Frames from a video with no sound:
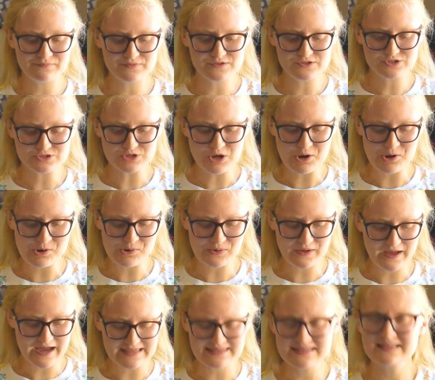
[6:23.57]

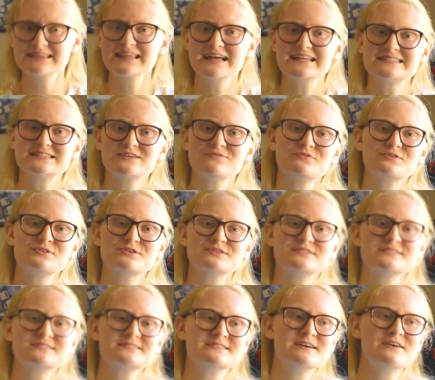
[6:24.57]
So I think that's it for
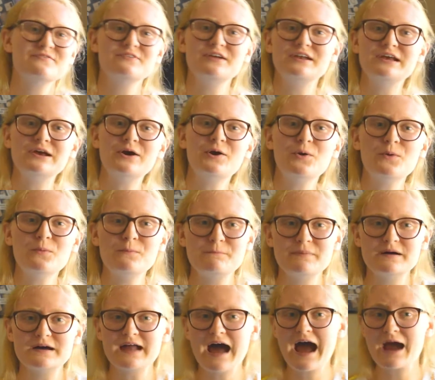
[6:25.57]
this video,
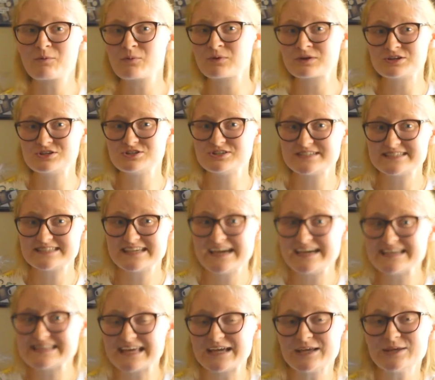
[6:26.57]
but I want to just
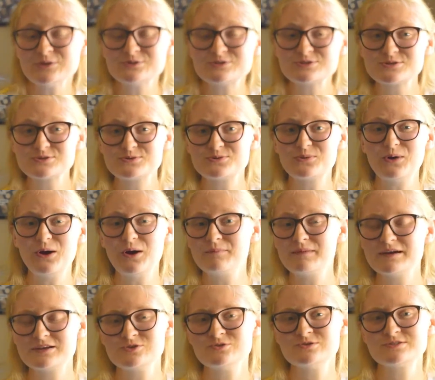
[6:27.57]
say thank you to all
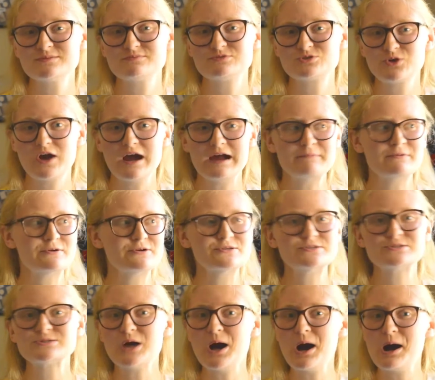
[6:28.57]
my new
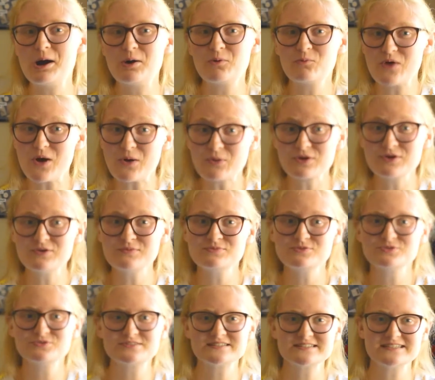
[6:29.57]
subscribers. Welcome.
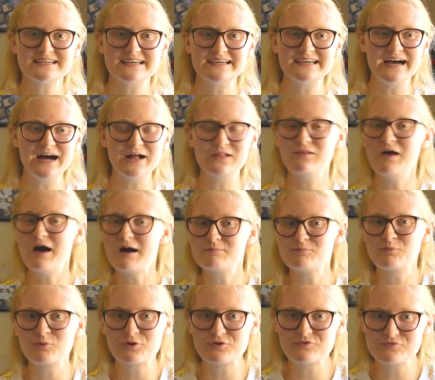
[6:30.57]
You'll see a
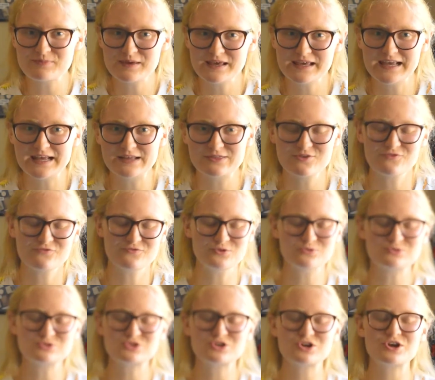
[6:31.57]
lot more of me in the
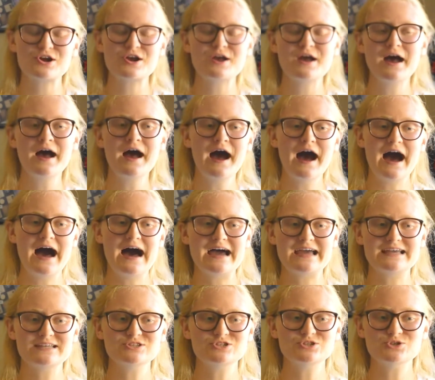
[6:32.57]
future.
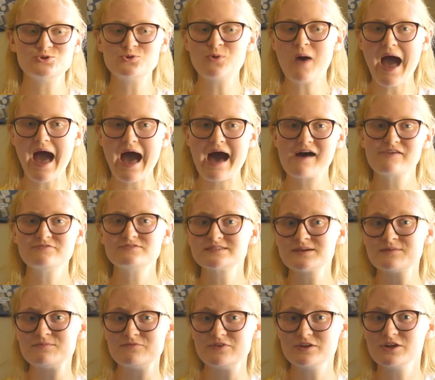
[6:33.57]
I do have
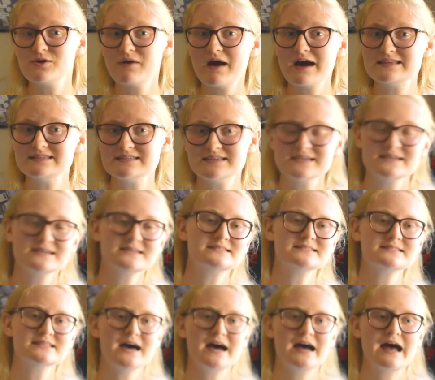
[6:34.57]
some video ideas
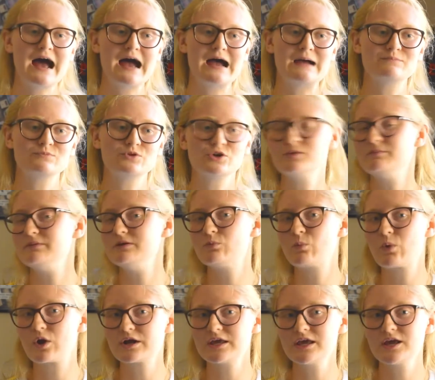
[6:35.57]
that I'm going to be
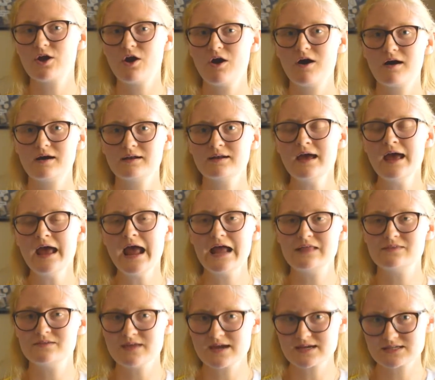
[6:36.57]
working on
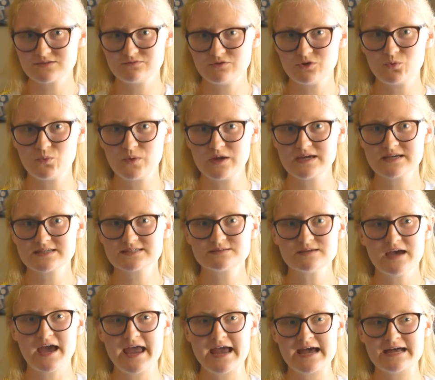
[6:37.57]
in the next few
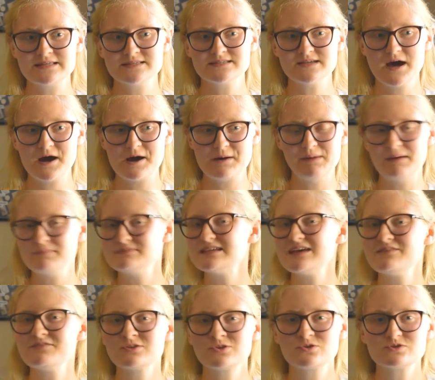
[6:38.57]
weeks, and I'm
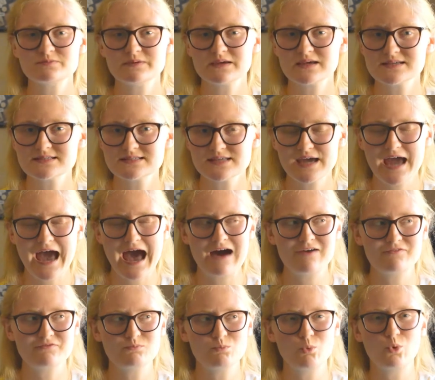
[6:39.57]
saving those because they
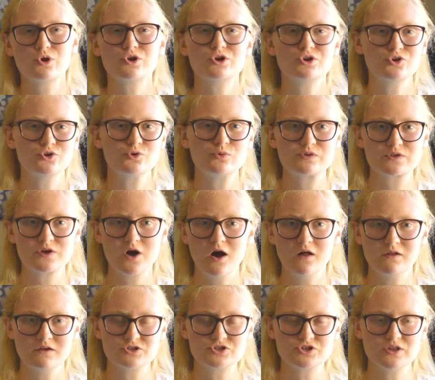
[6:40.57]
have more to do with
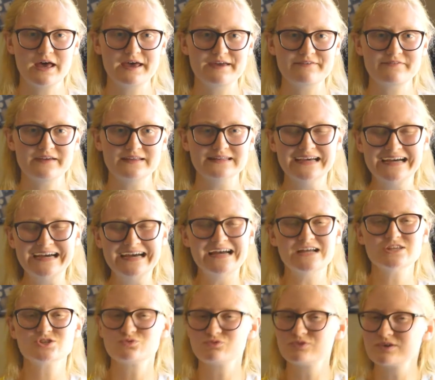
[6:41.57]
college life, and
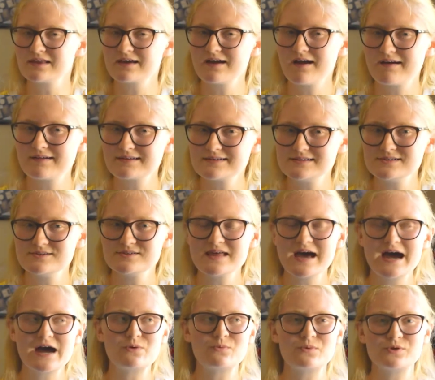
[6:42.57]
it's really hard to do
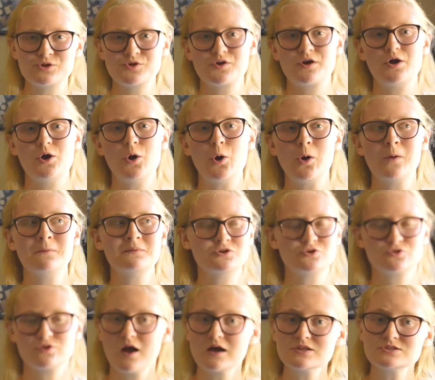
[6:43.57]
that when you're at home and
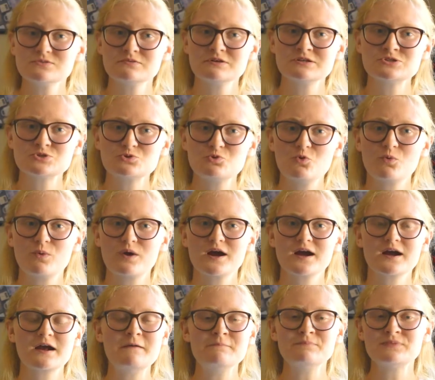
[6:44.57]
you're not doing
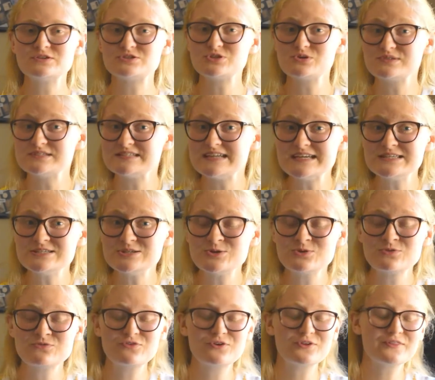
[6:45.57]
schoolwork, so stay
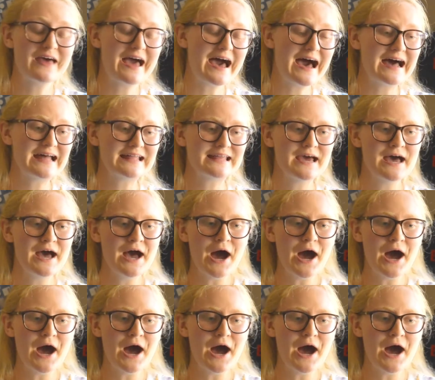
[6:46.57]
tuned for that.